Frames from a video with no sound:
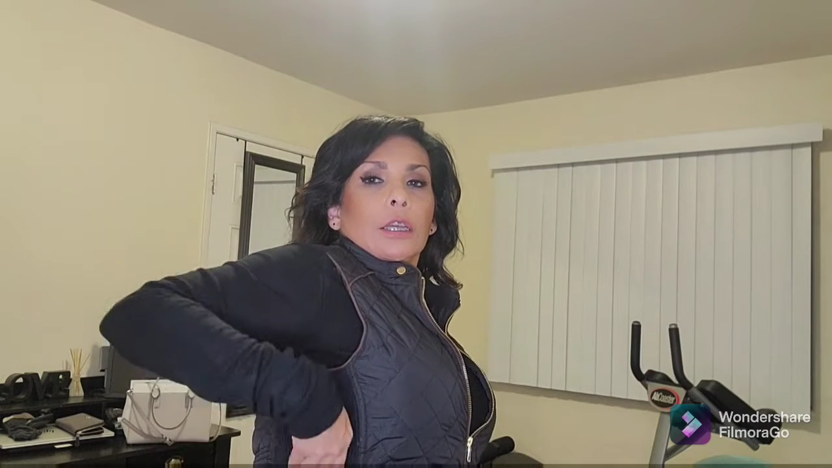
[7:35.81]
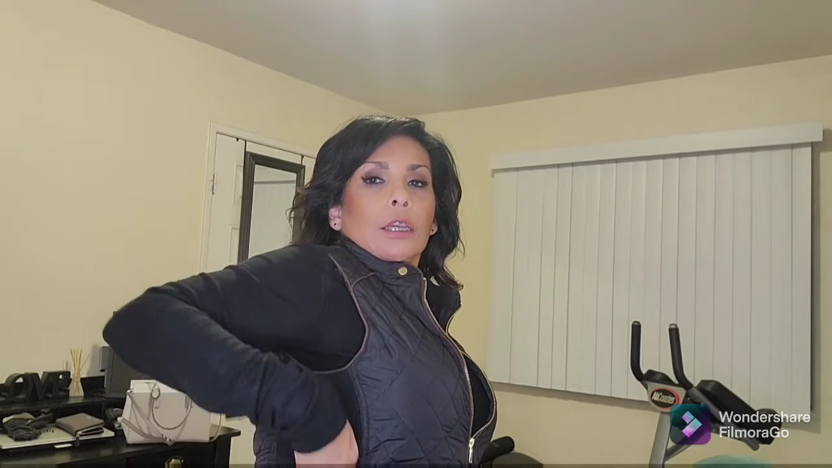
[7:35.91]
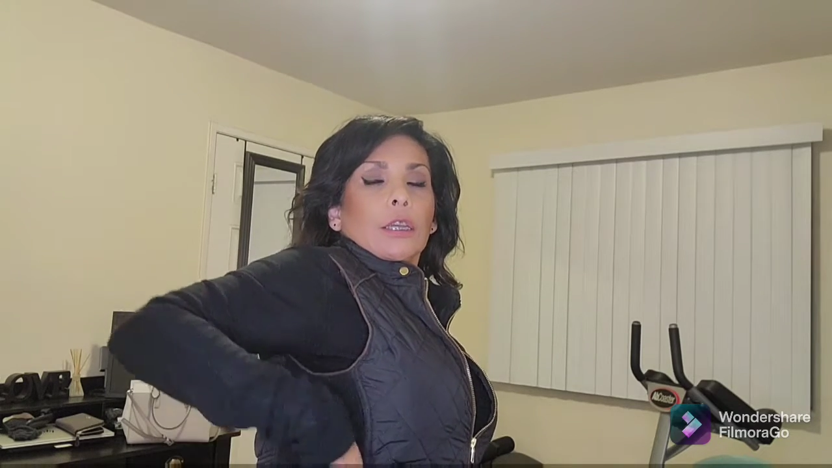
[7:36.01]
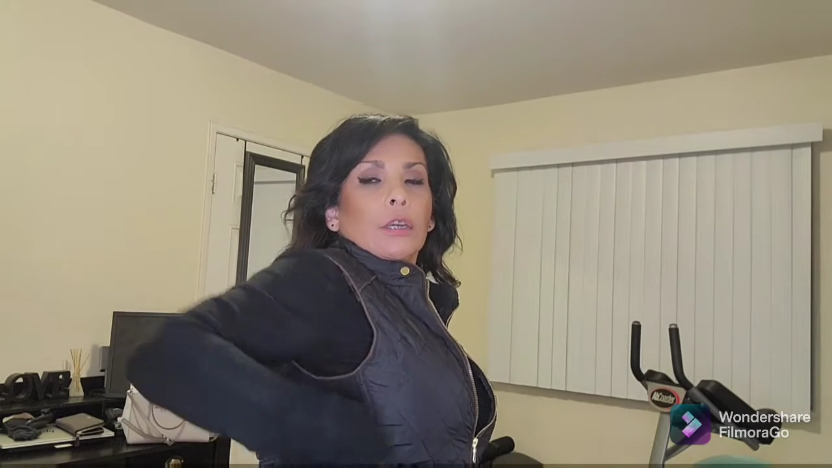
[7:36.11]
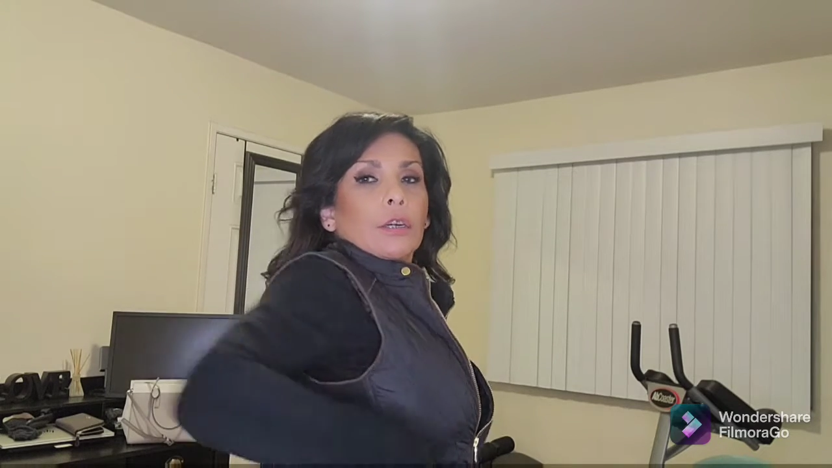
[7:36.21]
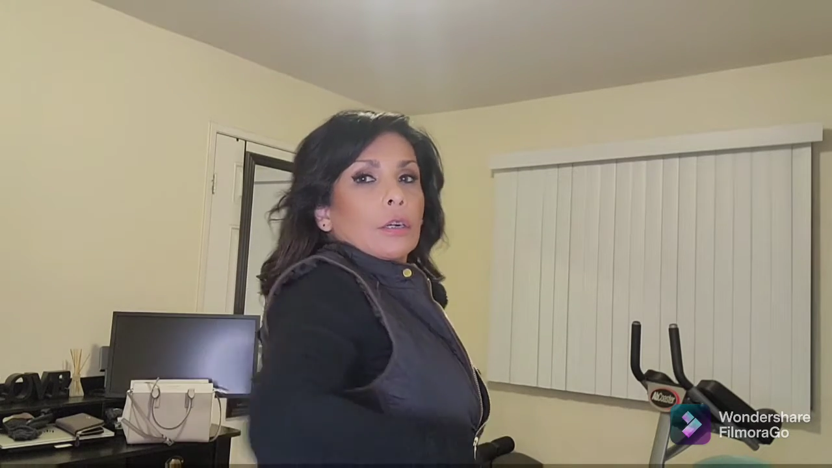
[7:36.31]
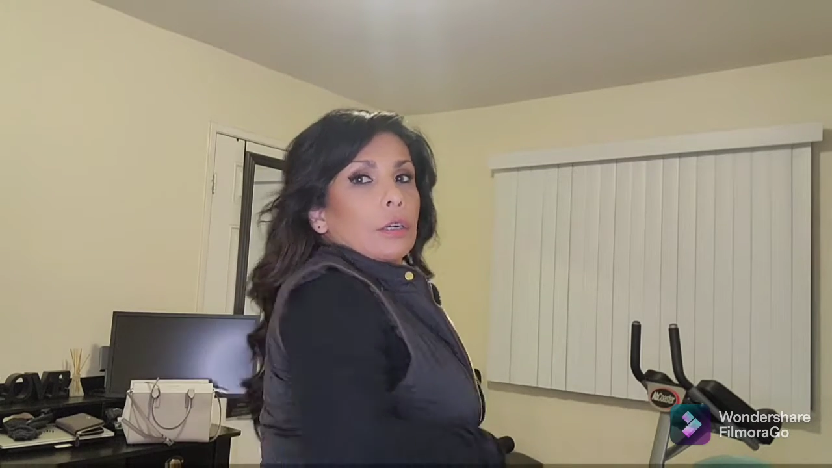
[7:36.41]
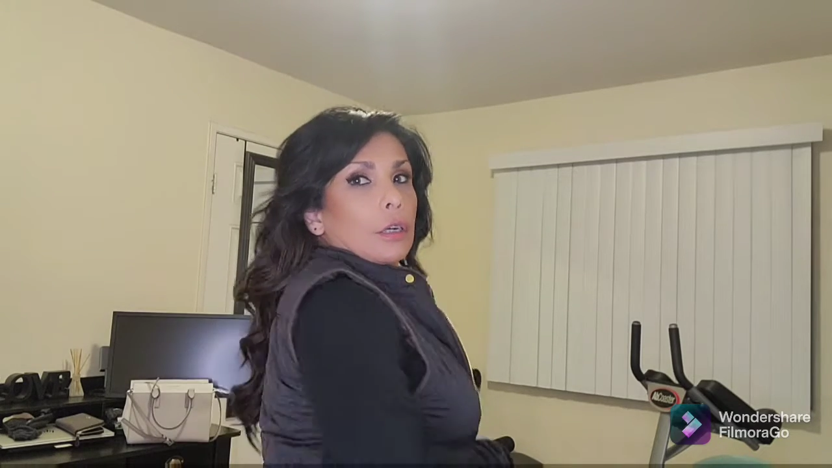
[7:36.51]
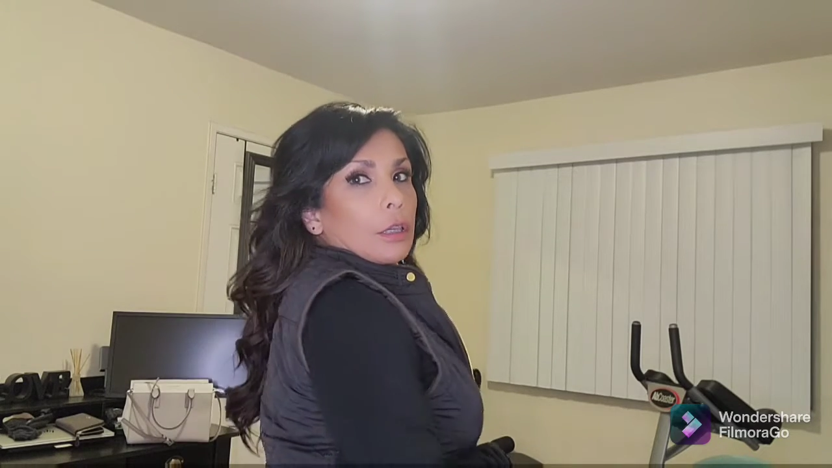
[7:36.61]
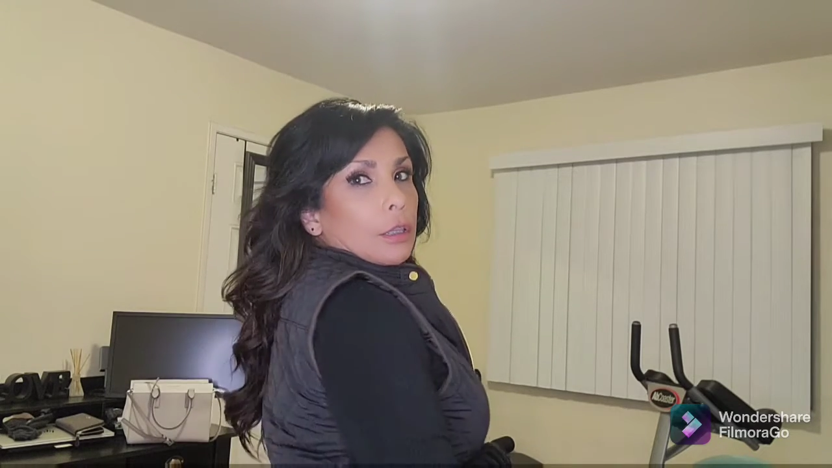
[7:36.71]

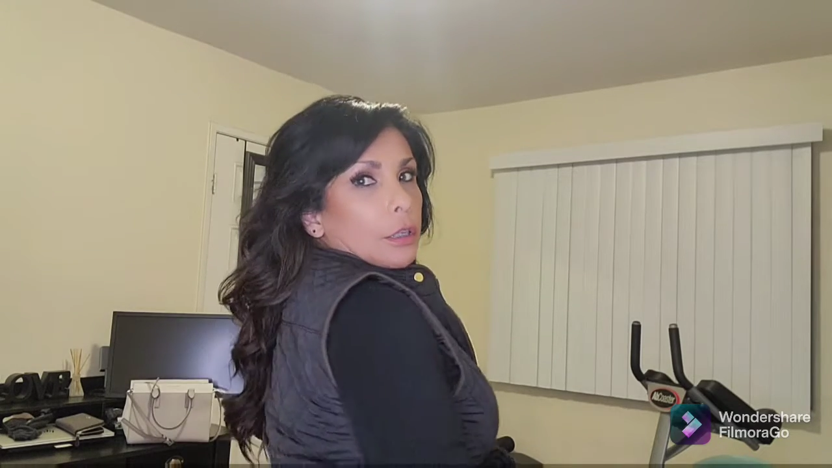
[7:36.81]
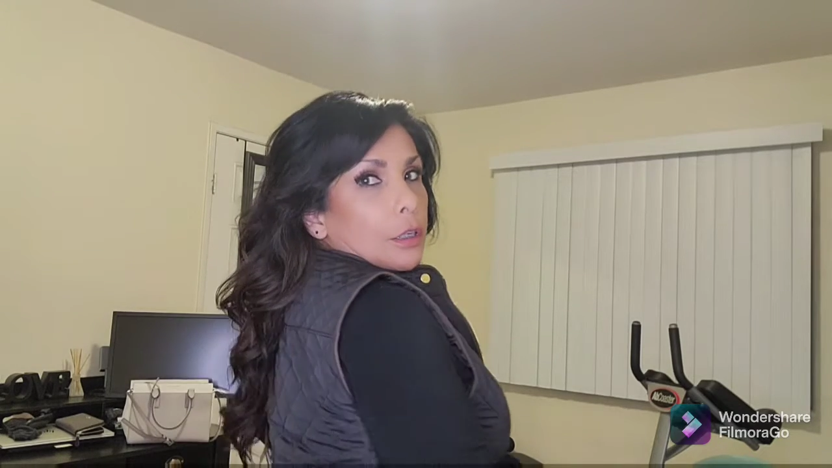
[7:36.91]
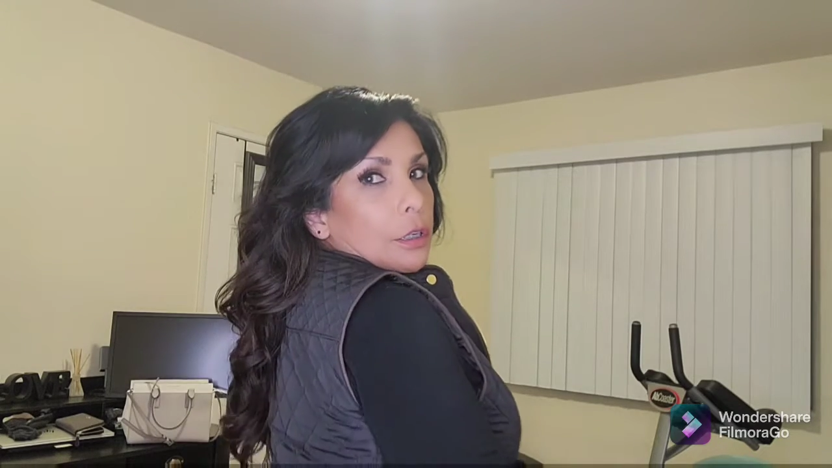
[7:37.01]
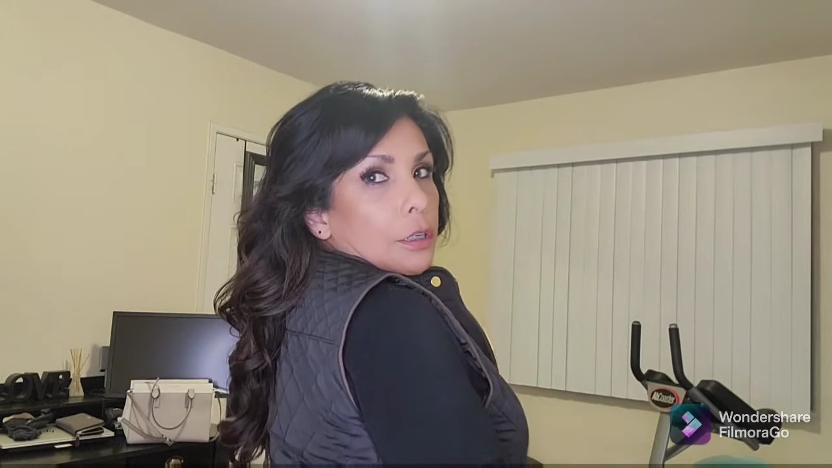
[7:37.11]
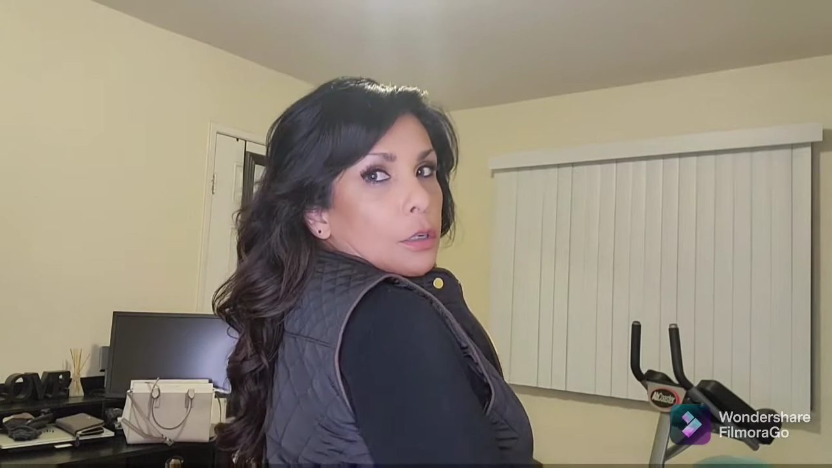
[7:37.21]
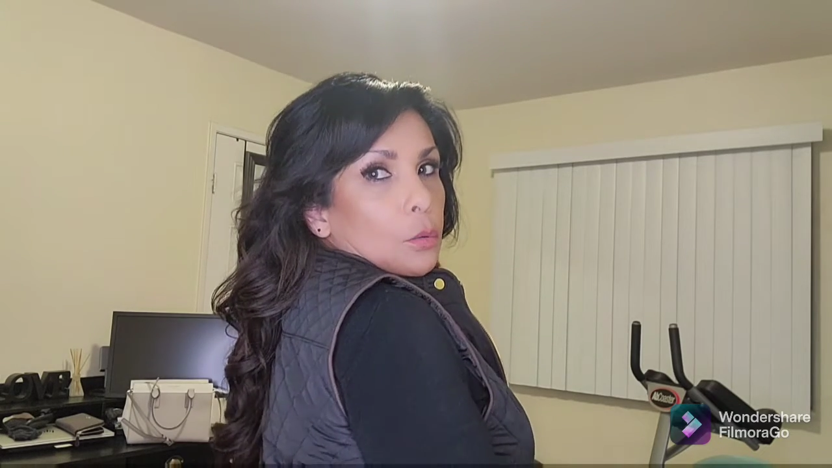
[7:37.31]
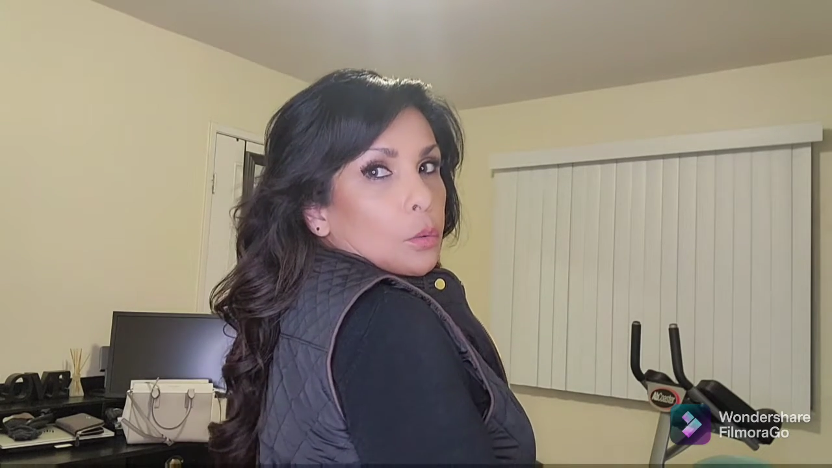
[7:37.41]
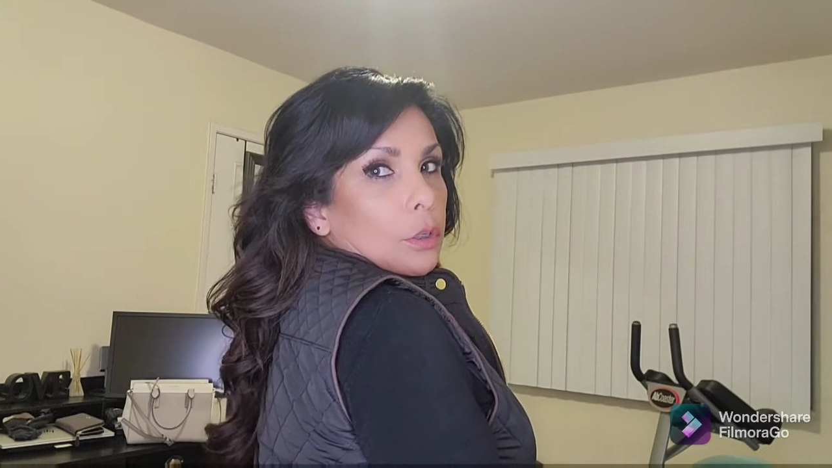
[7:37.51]
here and then it's